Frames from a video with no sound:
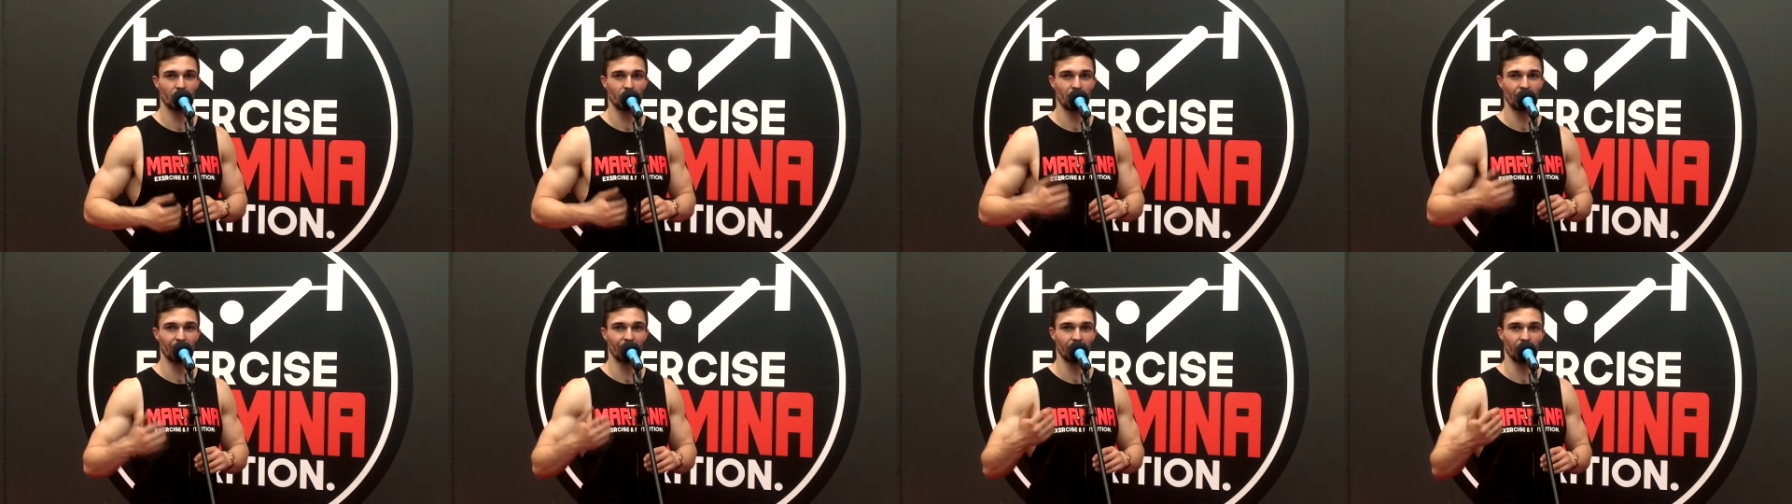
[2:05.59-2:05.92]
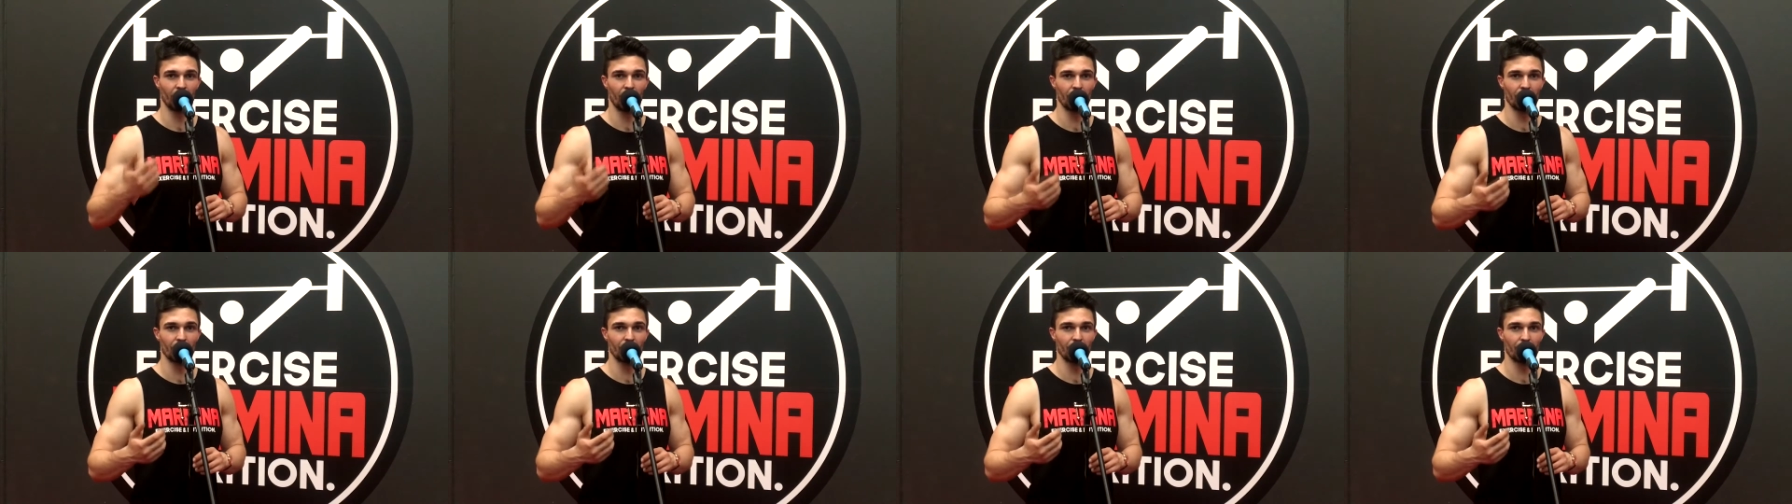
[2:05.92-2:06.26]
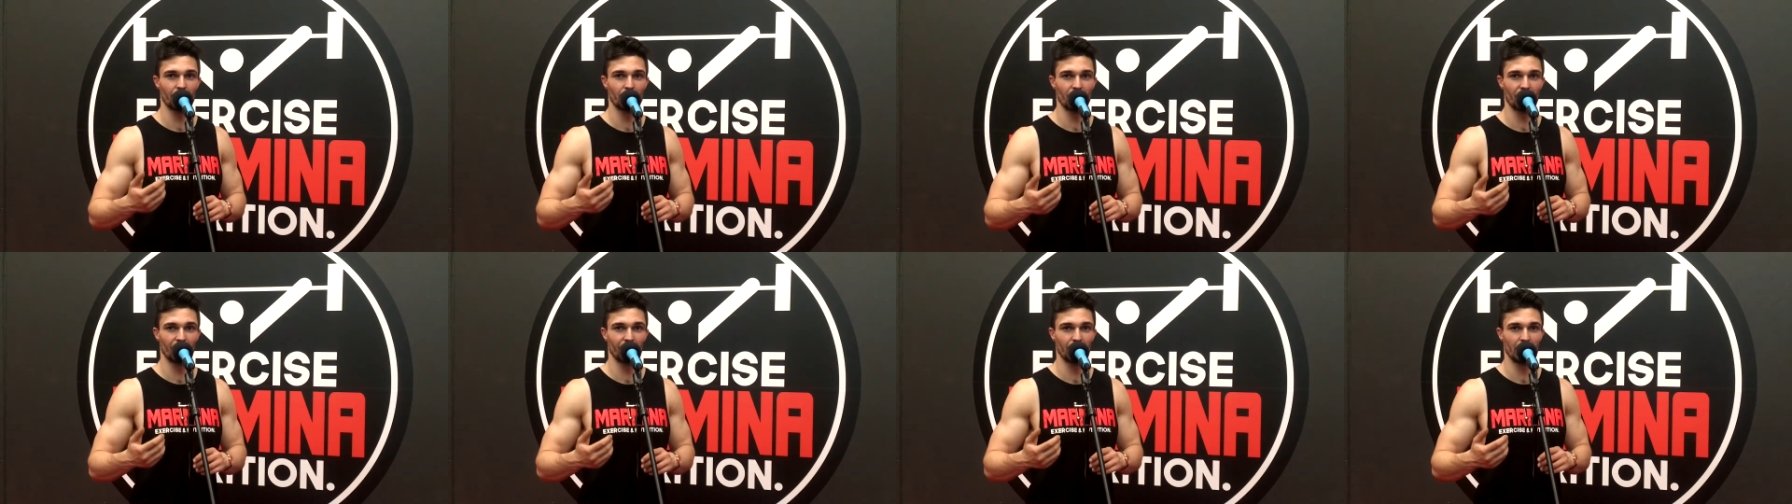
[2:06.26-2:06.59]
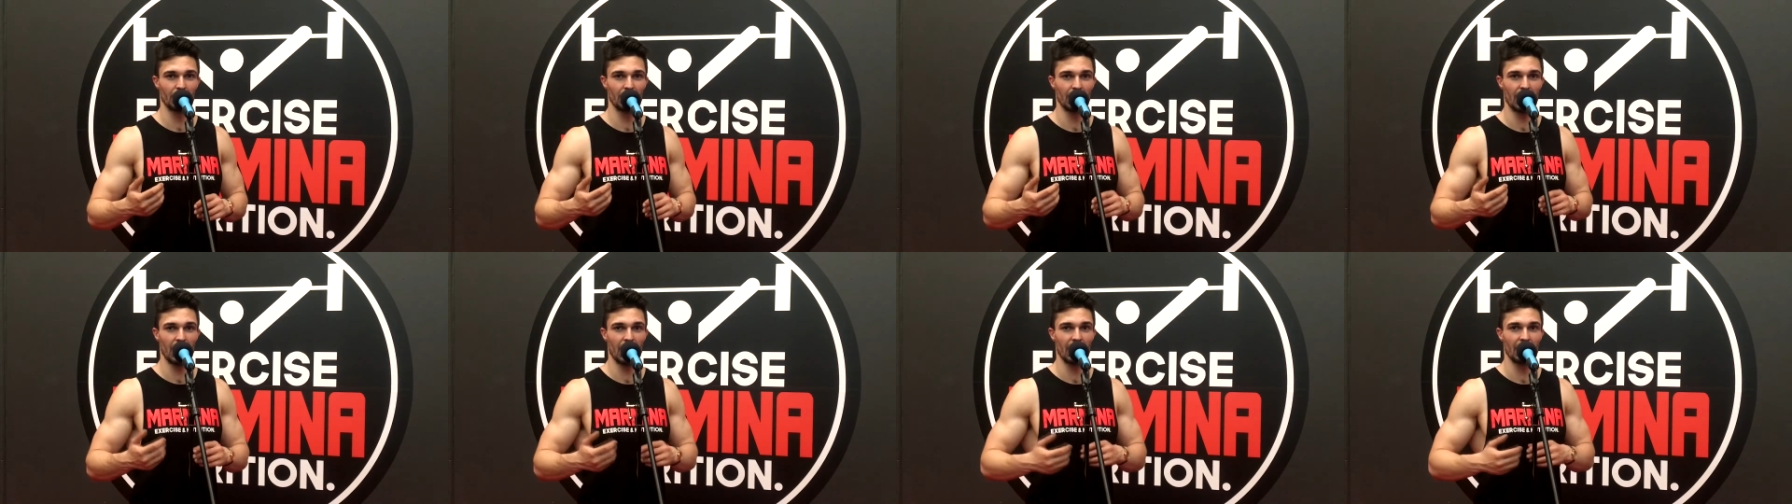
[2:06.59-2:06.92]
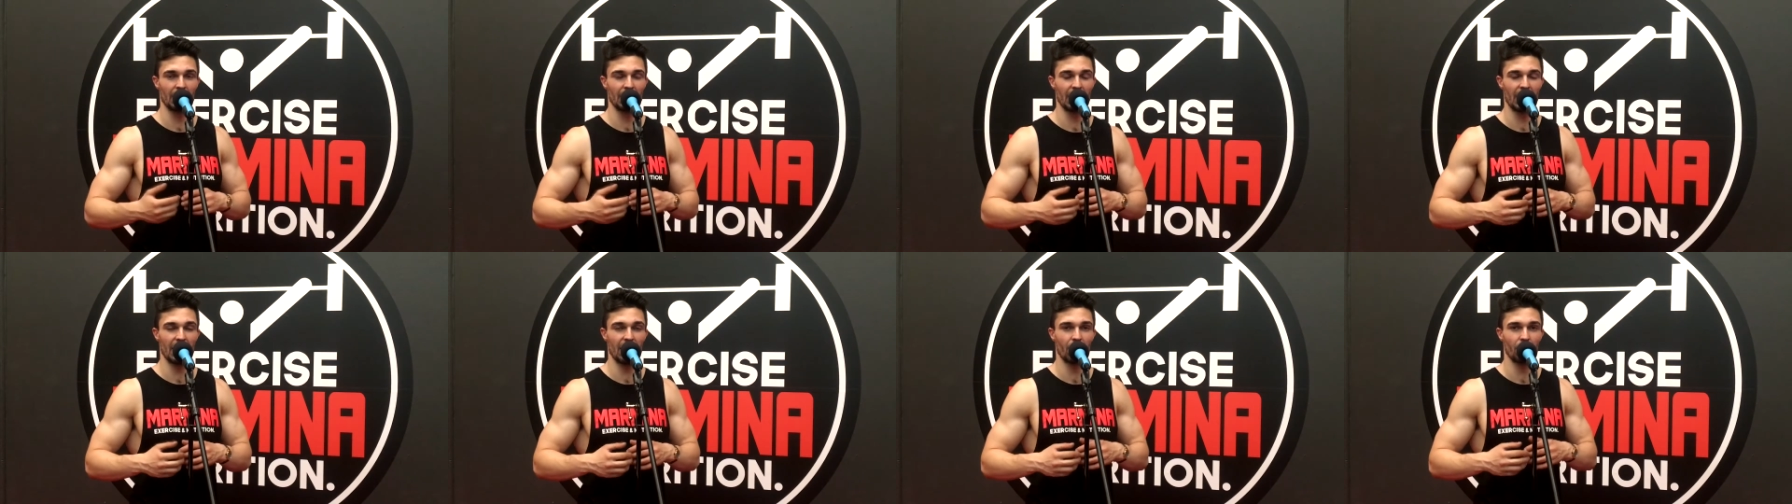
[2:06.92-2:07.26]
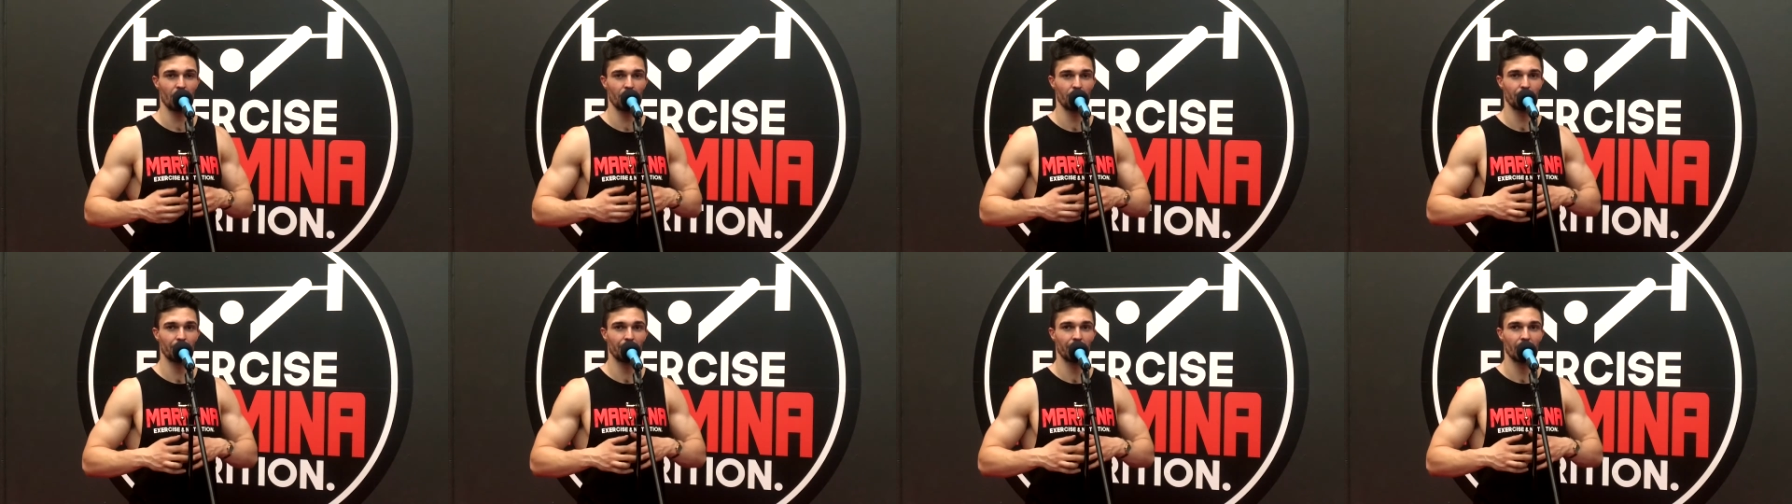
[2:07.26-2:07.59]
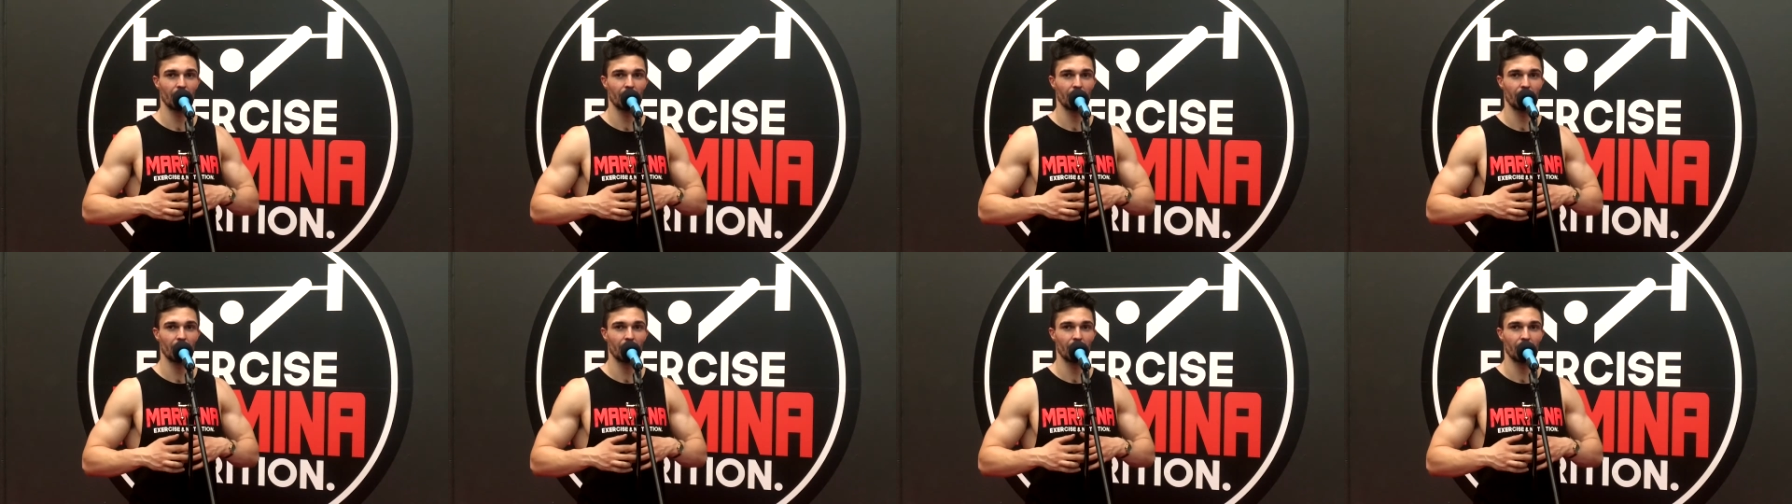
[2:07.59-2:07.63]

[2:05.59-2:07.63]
we've loaded the movement and now